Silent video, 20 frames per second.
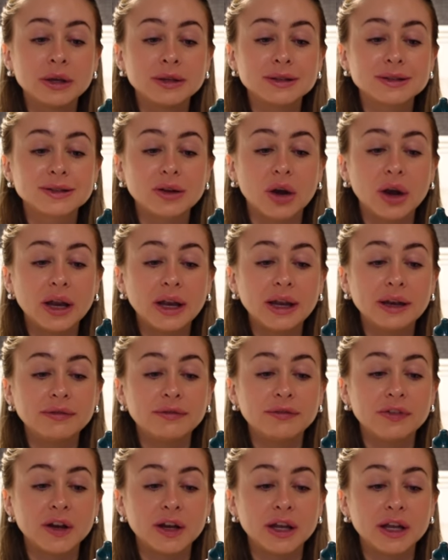Styling
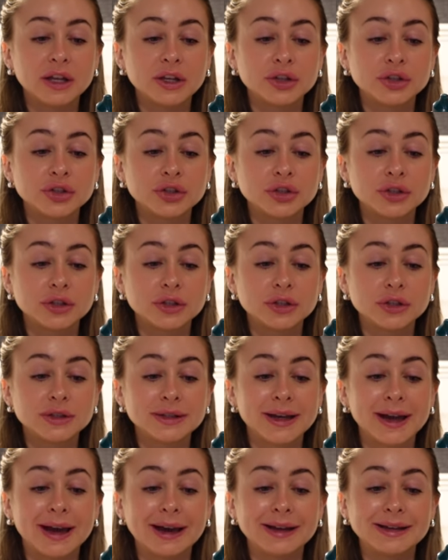finish
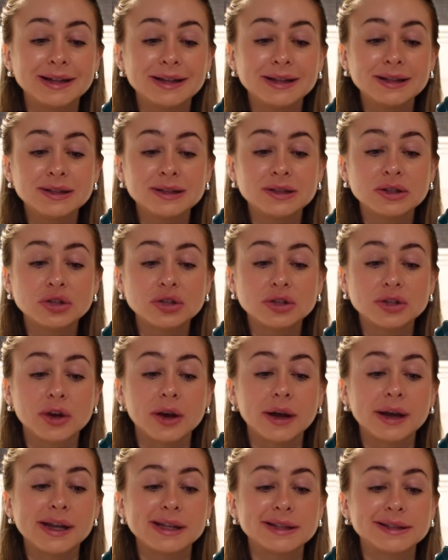to add instant
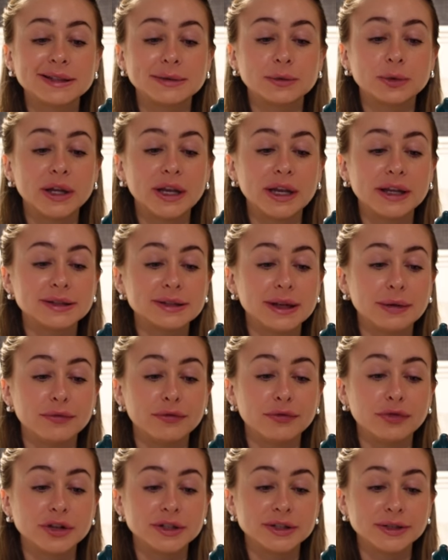shine, silkiness
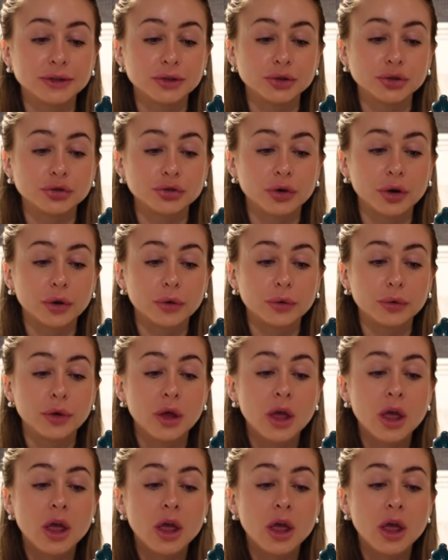and frizz control